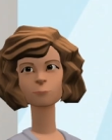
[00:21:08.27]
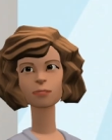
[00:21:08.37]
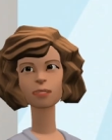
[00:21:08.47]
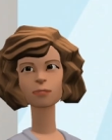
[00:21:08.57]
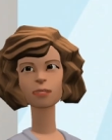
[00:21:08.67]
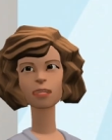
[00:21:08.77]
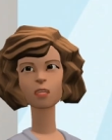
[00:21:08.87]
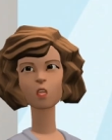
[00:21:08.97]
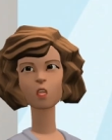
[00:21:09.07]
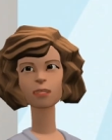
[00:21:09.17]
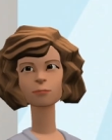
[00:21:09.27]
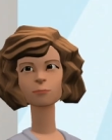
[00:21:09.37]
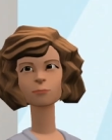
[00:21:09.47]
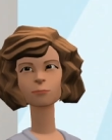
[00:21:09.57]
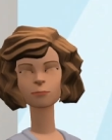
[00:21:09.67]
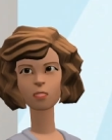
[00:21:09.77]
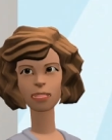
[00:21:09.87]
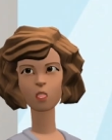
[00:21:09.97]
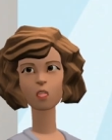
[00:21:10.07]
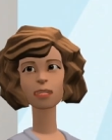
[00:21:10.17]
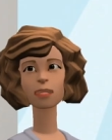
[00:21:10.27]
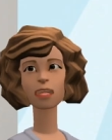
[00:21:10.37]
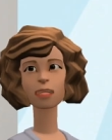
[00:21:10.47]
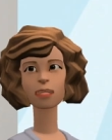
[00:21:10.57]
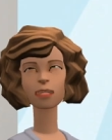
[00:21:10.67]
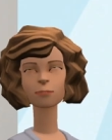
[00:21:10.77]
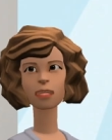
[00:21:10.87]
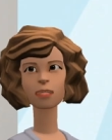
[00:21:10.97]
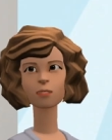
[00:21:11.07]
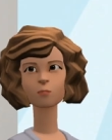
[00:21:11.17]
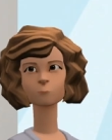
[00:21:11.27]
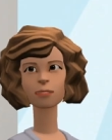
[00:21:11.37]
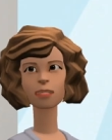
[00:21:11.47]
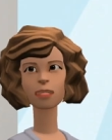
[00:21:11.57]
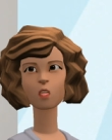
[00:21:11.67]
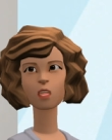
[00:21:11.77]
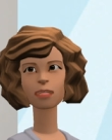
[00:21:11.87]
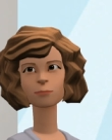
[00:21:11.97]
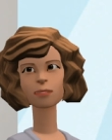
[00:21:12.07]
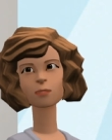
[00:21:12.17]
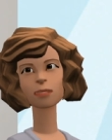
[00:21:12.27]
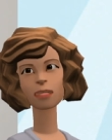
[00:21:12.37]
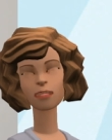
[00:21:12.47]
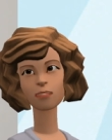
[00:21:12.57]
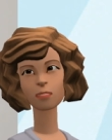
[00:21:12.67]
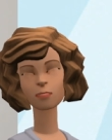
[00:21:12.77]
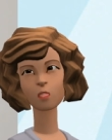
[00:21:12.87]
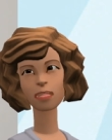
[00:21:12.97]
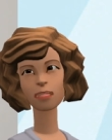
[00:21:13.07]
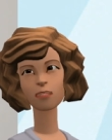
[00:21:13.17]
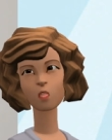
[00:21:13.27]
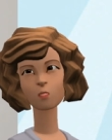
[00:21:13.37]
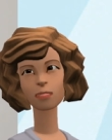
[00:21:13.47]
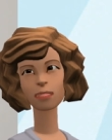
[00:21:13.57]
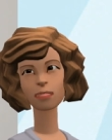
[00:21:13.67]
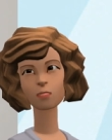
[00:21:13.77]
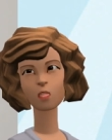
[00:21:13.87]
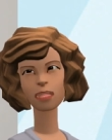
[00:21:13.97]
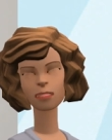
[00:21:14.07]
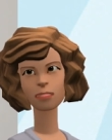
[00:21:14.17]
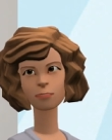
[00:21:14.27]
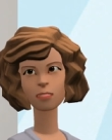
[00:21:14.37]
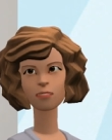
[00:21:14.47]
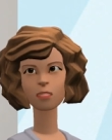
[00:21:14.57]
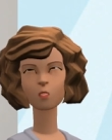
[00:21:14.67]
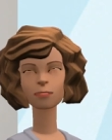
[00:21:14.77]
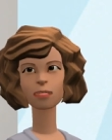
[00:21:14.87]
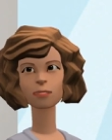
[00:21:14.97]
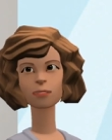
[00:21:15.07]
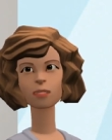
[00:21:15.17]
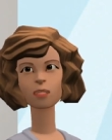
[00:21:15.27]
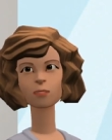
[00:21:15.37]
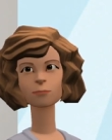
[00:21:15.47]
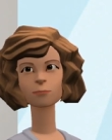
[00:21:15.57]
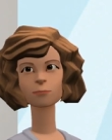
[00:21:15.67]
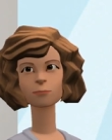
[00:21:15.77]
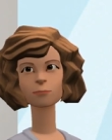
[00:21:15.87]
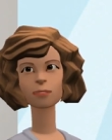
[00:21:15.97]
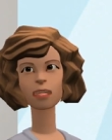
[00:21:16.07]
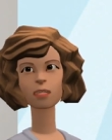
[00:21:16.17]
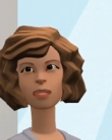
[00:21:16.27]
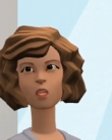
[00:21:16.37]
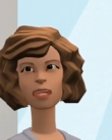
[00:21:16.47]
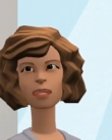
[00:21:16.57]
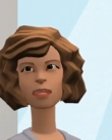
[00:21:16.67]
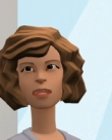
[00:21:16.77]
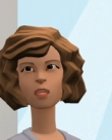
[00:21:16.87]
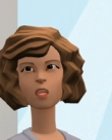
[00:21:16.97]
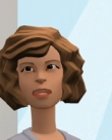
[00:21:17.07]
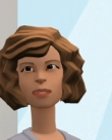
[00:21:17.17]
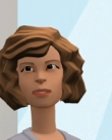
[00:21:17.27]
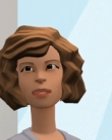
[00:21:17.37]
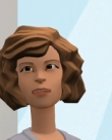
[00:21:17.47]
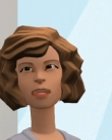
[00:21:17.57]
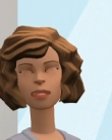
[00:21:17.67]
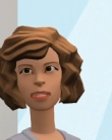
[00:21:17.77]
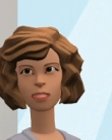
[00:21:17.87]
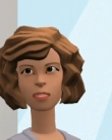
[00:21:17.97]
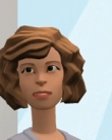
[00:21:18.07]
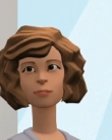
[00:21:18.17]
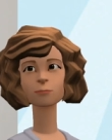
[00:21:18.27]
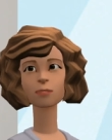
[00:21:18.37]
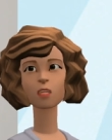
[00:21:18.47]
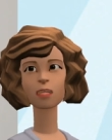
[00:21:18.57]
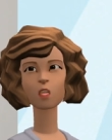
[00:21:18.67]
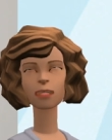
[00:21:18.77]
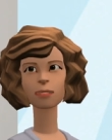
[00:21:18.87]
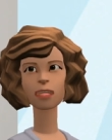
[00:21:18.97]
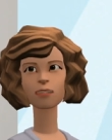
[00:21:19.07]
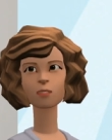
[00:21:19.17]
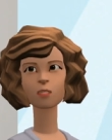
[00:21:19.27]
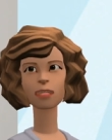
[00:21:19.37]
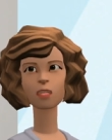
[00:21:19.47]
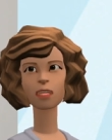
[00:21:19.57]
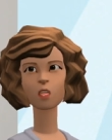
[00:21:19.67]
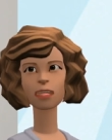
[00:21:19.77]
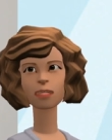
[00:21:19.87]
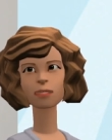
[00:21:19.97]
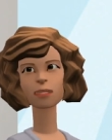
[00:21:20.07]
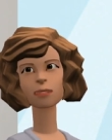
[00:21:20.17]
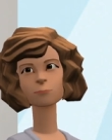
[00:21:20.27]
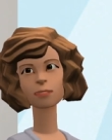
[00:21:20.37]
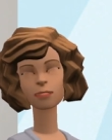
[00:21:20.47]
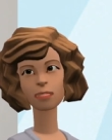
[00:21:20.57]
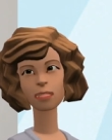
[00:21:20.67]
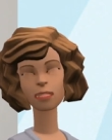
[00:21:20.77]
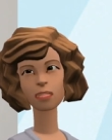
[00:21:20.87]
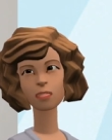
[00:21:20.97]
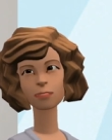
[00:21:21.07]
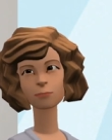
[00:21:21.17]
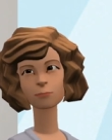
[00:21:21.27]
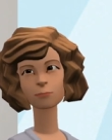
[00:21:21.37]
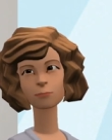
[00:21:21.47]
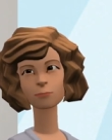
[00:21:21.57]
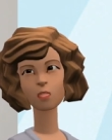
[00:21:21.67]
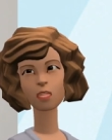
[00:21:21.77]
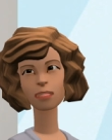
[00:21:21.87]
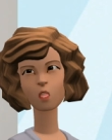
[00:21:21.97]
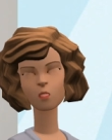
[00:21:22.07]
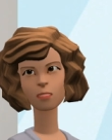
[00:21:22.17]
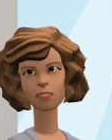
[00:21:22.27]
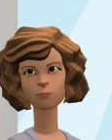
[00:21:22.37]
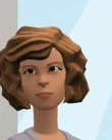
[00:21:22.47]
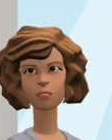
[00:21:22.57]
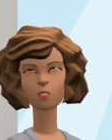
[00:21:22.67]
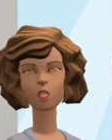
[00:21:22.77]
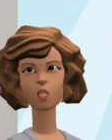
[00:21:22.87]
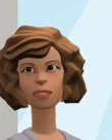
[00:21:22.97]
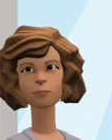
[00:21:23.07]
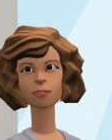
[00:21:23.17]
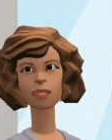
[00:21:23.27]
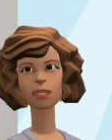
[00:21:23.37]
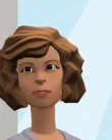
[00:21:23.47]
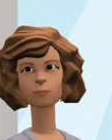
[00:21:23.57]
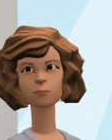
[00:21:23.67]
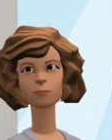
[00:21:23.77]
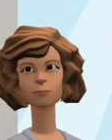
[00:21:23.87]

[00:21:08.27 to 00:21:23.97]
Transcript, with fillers: That's the truth. Do you think the enemy knows Matthew chapter 6 verse 24 says no one can serve two masters? Either you will hate the one and love the other, or you will be devoted to the one and despise the other. You cannot serve both God and money.